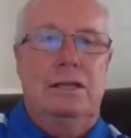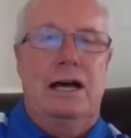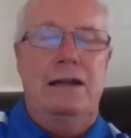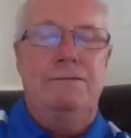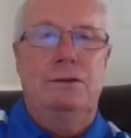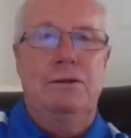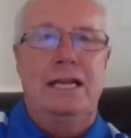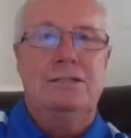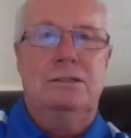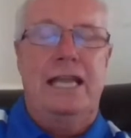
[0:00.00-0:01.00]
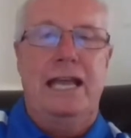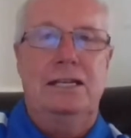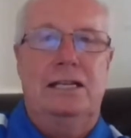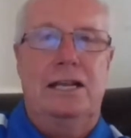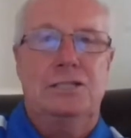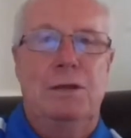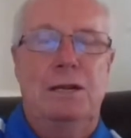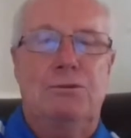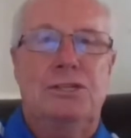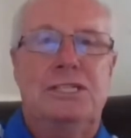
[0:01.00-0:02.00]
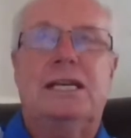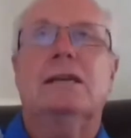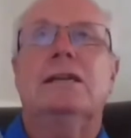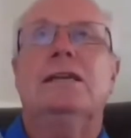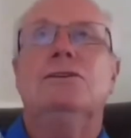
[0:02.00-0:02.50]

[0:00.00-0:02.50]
The high flow nasal cannula has been a particularly